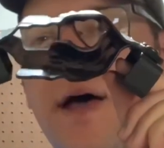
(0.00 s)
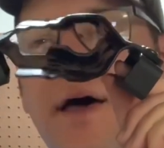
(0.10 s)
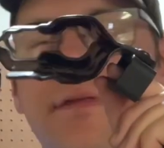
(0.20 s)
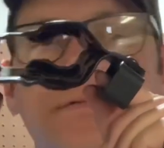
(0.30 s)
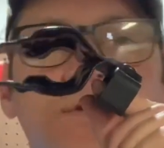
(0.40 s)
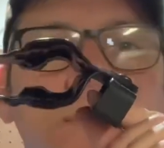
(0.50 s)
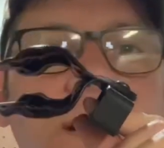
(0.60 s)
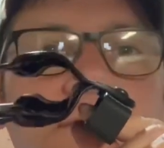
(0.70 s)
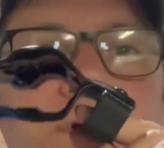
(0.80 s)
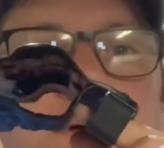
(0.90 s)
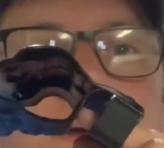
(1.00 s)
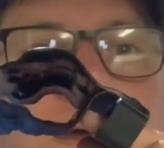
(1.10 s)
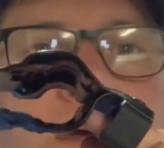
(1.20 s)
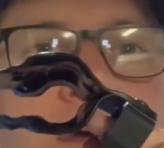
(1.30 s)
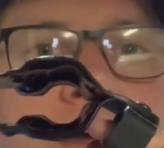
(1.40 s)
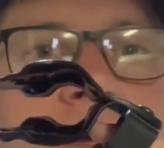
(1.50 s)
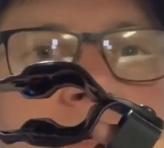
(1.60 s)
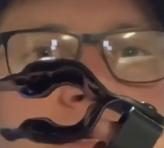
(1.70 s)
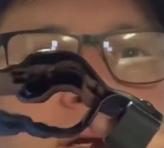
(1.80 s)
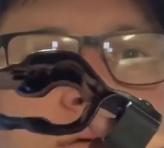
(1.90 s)
of travel is
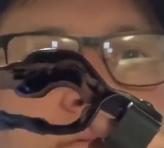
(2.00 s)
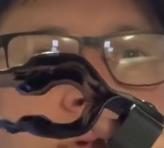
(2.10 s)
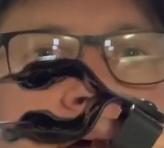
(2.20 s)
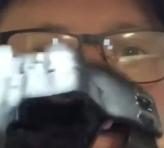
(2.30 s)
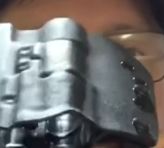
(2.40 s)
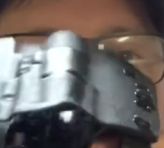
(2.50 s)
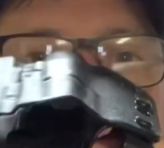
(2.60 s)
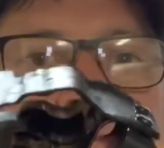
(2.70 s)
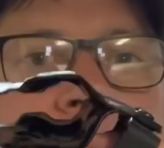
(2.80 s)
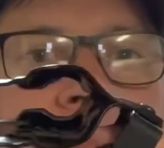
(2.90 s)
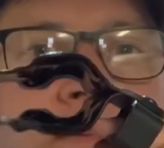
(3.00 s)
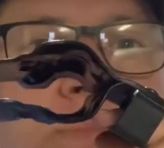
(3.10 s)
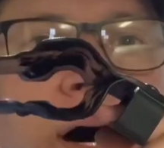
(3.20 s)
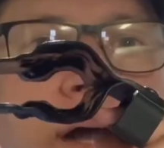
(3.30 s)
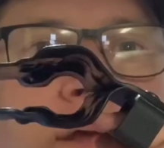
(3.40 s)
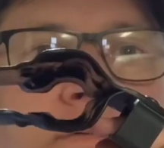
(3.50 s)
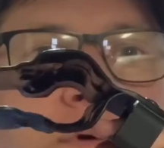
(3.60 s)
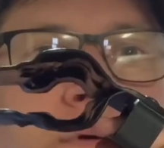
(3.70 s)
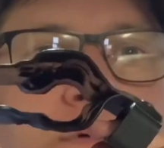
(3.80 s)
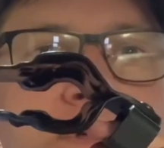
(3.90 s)
going to run in to the body of the
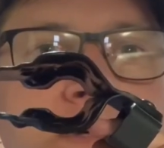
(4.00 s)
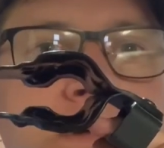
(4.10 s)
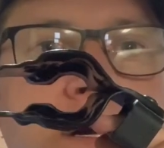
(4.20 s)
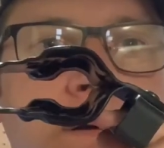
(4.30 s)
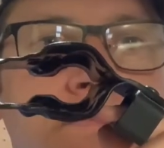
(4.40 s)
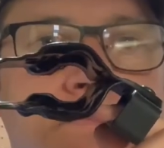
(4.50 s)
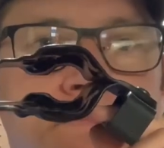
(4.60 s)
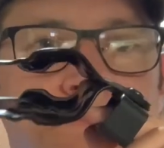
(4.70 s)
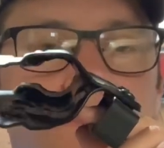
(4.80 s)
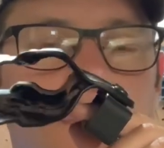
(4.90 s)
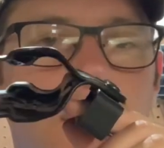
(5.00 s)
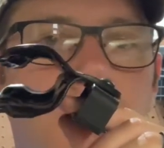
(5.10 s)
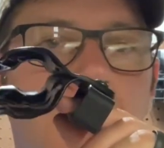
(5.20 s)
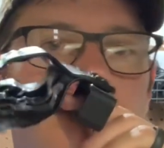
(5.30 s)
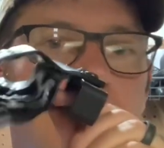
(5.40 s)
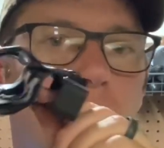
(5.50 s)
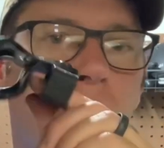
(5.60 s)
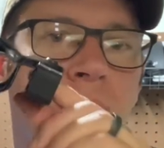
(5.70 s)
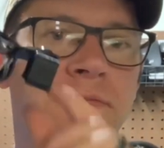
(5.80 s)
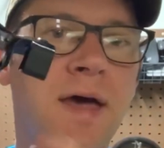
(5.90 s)
holster there. And what
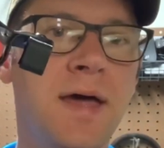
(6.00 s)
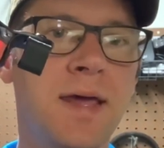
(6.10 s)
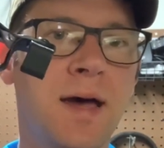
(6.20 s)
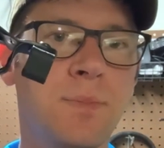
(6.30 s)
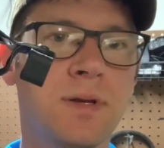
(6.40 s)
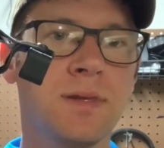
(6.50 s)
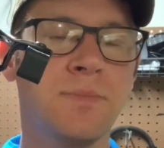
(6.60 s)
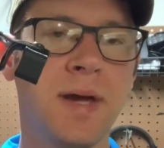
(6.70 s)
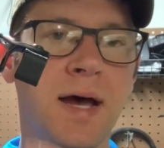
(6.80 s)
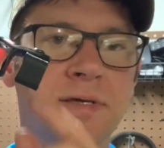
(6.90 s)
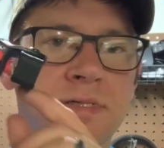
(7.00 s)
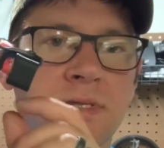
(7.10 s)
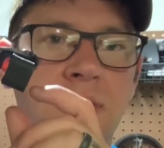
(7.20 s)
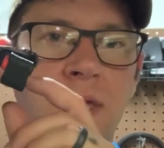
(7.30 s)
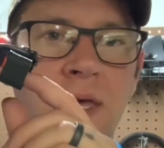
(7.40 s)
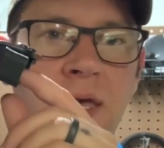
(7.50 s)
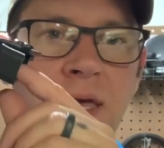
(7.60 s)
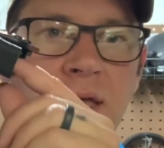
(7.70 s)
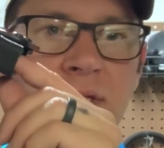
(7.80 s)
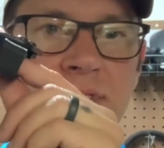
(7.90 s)
I've had happen in the past
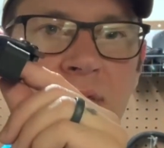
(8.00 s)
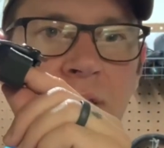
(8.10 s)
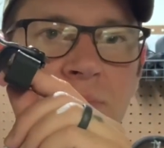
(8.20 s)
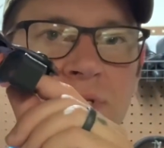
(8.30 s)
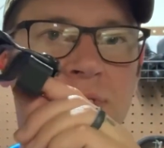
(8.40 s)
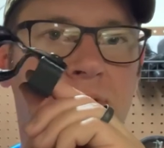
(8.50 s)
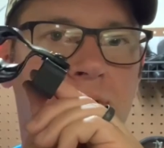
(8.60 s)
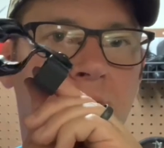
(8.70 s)
is that puts a lot